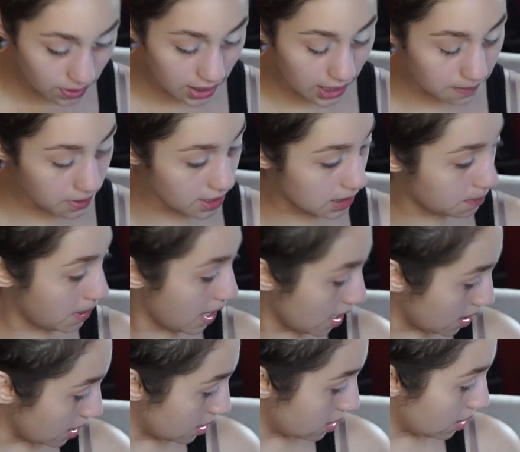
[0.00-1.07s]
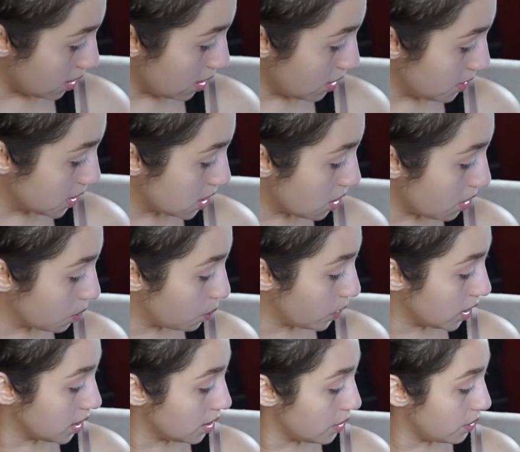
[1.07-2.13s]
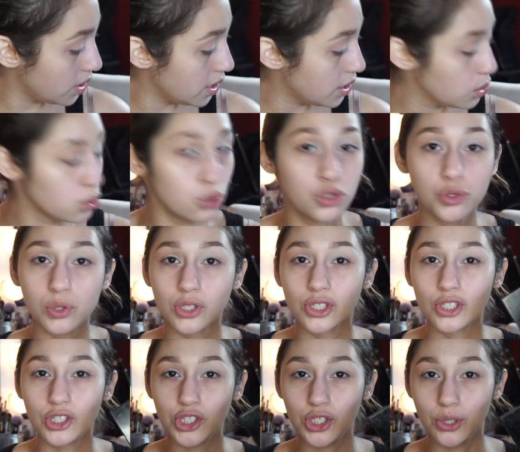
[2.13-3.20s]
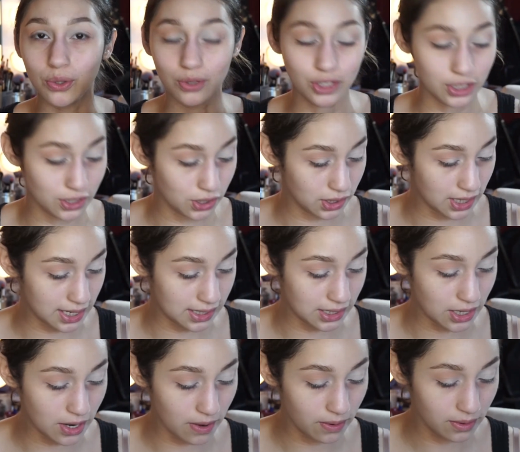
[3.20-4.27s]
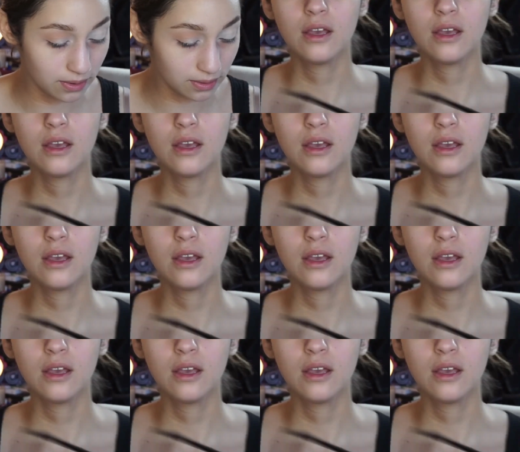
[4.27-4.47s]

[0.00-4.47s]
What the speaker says: the name of this palette. Oh, it's called Reloaded Neutrals 2, just so you guys know.